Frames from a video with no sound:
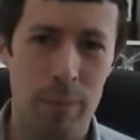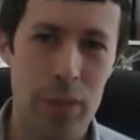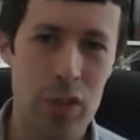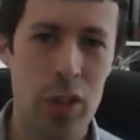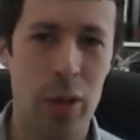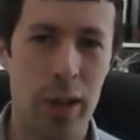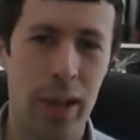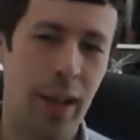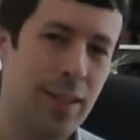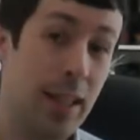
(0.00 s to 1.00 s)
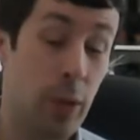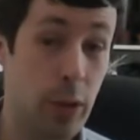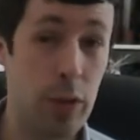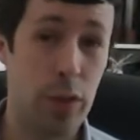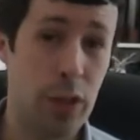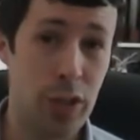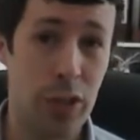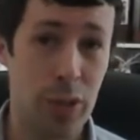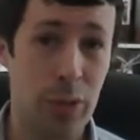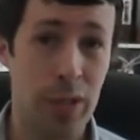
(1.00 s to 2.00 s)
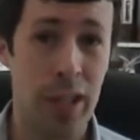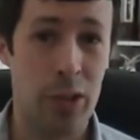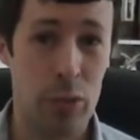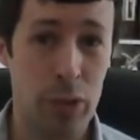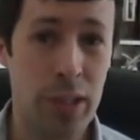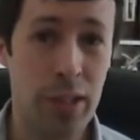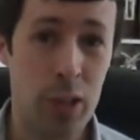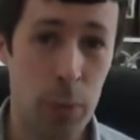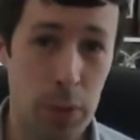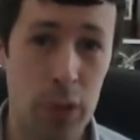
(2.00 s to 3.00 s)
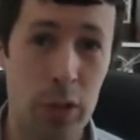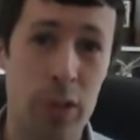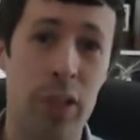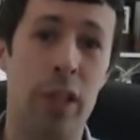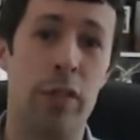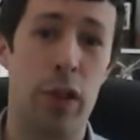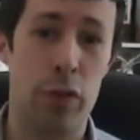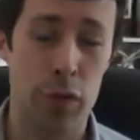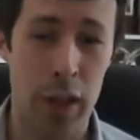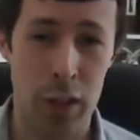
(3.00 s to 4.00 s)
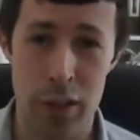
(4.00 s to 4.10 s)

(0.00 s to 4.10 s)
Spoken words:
So at our university, students get a resit opportunity if they've failed.